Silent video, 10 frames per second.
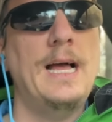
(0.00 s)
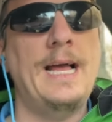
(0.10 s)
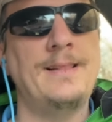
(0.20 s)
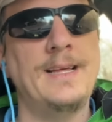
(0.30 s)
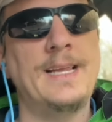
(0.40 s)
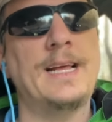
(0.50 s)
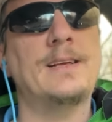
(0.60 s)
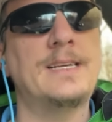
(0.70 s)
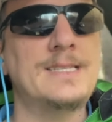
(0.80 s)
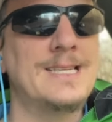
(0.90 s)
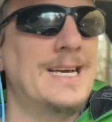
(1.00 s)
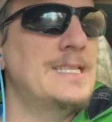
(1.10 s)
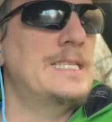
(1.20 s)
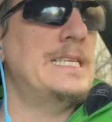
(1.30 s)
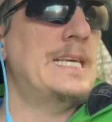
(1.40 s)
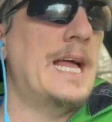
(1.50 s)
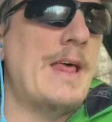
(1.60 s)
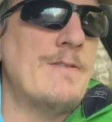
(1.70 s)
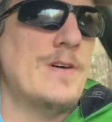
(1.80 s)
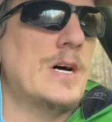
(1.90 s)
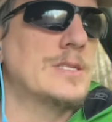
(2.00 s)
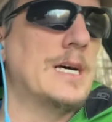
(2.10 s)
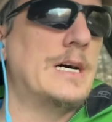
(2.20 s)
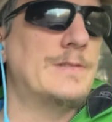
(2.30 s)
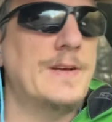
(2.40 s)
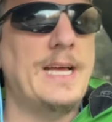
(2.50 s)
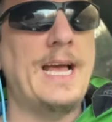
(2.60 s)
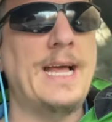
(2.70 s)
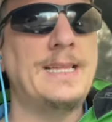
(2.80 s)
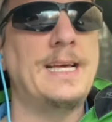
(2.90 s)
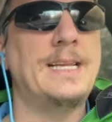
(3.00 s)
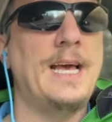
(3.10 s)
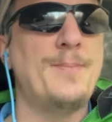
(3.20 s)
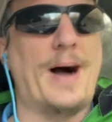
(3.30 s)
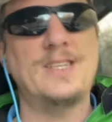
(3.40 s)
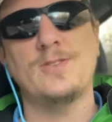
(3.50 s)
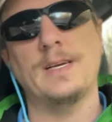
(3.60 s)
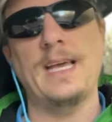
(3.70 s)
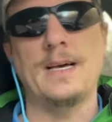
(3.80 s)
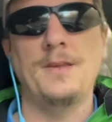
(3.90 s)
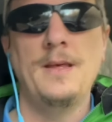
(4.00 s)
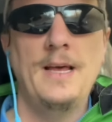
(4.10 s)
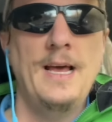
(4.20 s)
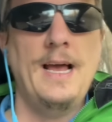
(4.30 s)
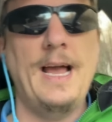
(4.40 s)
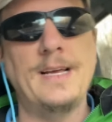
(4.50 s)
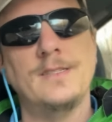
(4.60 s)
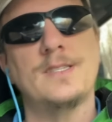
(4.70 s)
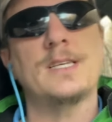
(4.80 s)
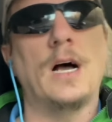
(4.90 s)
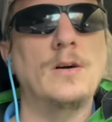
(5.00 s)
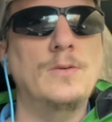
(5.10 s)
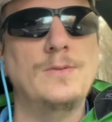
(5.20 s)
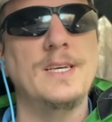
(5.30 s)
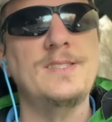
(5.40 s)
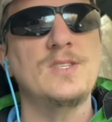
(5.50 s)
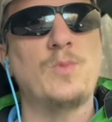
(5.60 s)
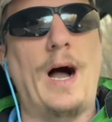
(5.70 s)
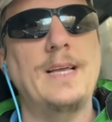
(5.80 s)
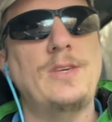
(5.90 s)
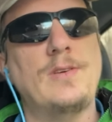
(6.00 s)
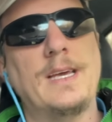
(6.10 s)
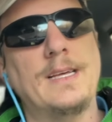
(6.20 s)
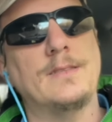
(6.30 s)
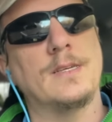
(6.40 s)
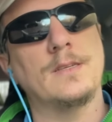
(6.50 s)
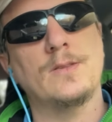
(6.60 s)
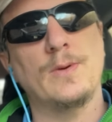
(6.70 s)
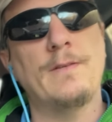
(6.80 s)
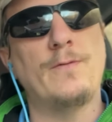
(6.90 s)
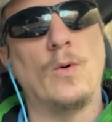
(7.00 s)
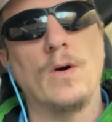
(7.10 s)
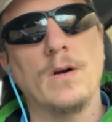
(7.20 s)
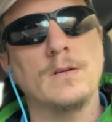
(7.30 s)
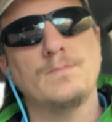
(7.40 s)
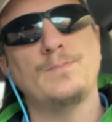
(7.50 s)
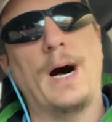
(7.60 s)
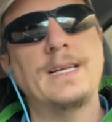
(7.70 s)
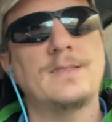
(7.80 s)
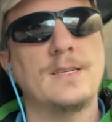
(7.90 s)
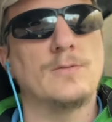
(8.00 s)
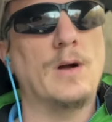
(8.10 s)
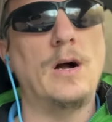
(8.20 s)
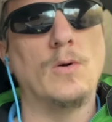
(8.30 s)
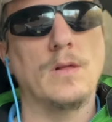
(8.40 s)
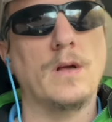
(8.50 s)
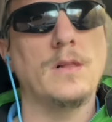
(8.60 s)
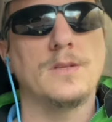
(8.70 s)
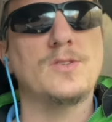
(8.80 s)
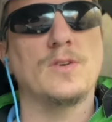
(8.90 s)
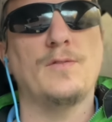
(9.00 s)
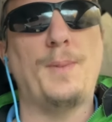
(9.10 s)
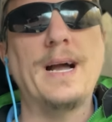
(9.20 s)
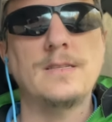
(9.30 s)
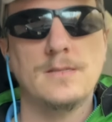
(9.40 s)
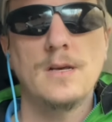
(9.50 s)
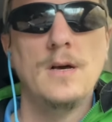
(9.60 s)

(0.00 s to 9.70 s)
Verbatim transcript: And then it gets lazy and it falls off and then it bites you again. And so this is why you get the three, four bites in a row or the cluster of bites